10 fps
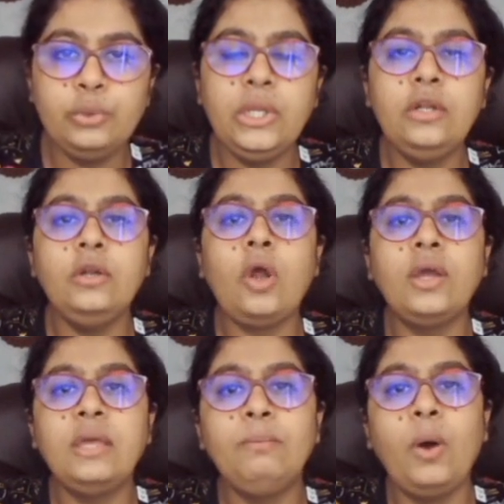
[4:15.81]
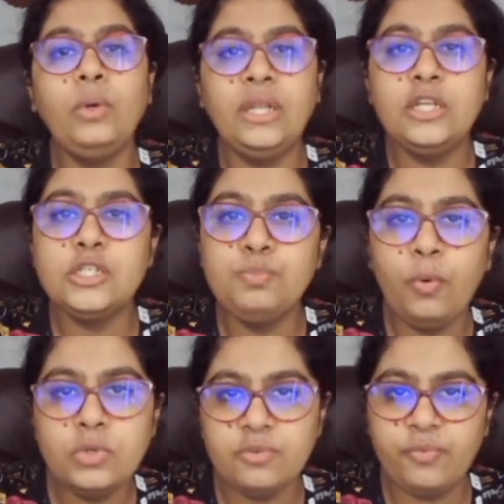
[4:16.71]
You need to talk about any
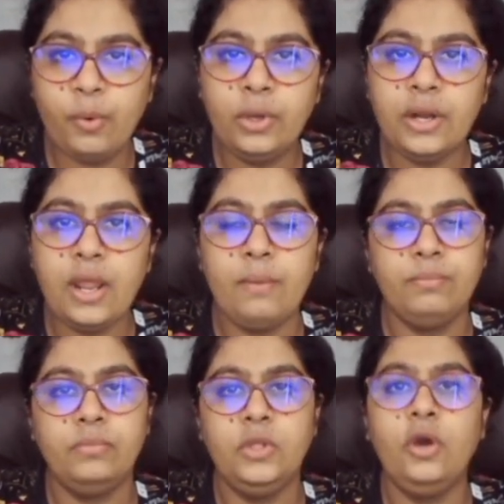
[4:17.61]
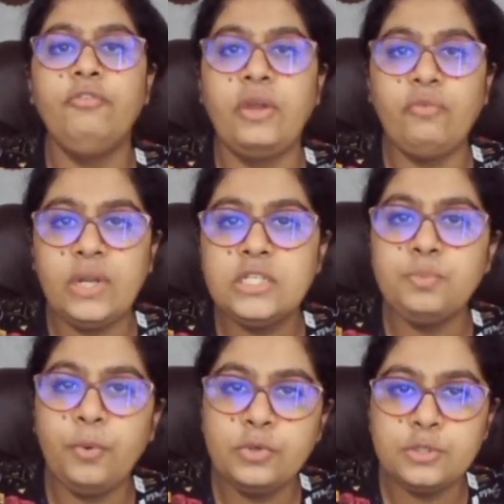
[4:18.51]
sports program, your favorite
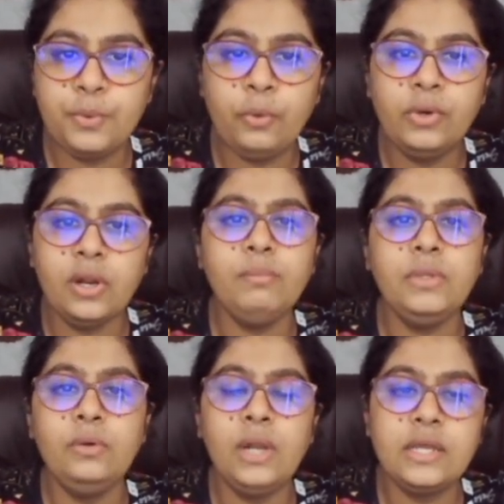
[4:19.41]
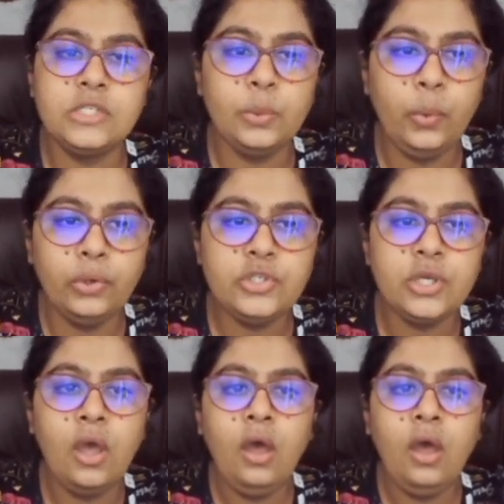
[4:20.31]
sports program you like to watch.